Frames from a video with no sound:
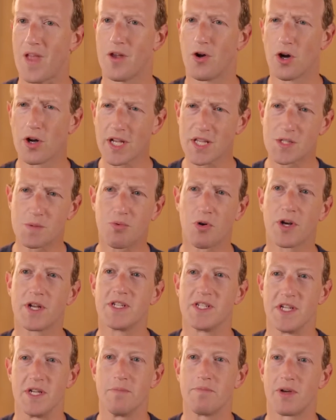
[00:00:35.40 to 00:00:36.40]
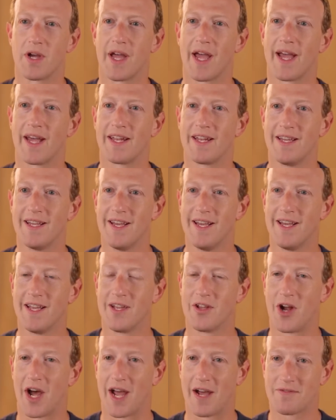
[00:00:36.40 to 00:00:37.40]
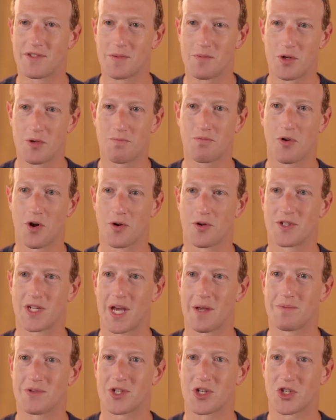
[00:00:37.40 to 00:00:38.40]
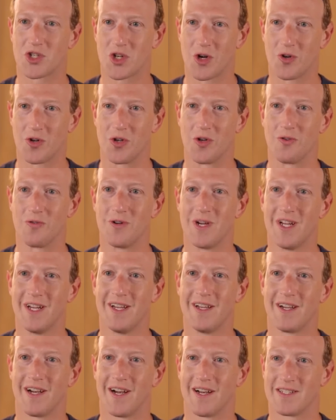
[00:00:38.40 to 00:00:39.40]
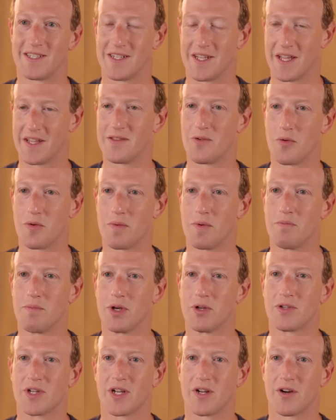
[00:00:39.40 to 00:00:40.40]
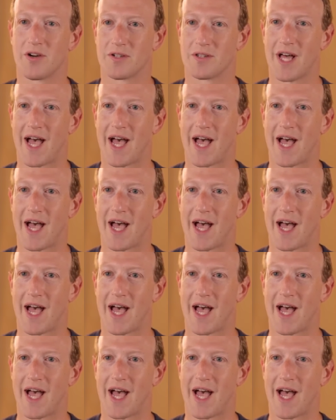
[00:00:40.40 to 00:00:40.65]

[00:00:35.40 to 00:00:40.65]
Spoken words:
It all gets pretty deep, and I have some new prototypes to show you today that we've been building in our